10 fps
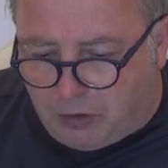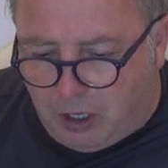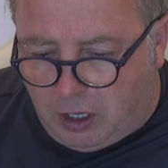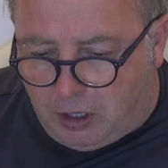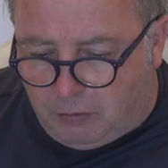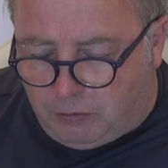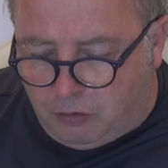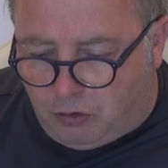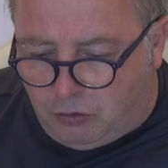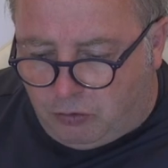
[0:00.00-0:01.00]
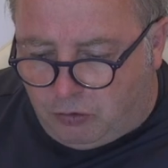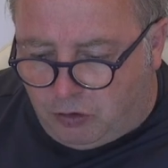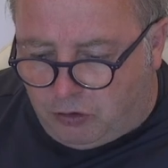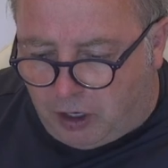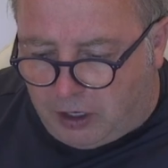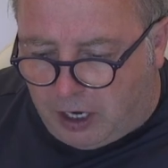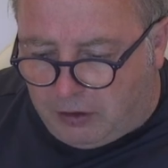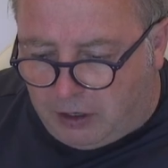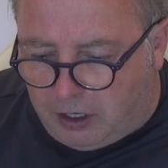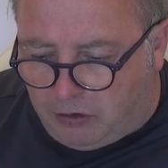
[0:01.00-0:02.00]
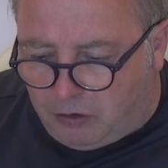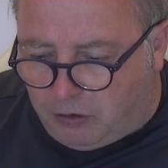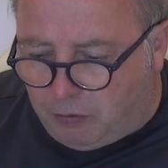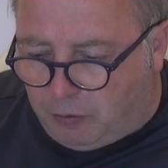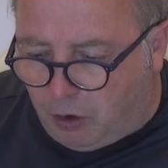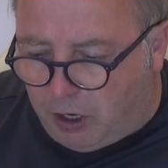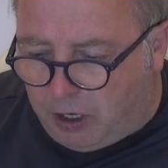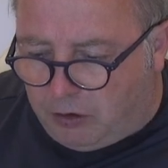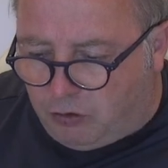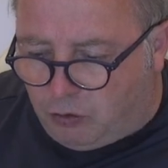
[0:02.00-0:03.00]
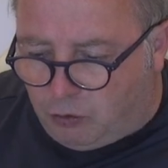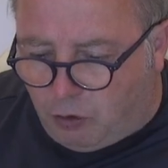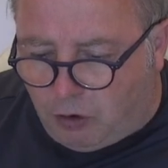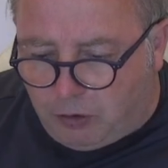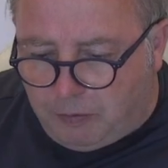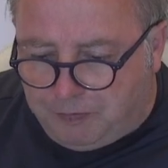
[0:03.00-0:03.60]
to send out the list by tomorrow.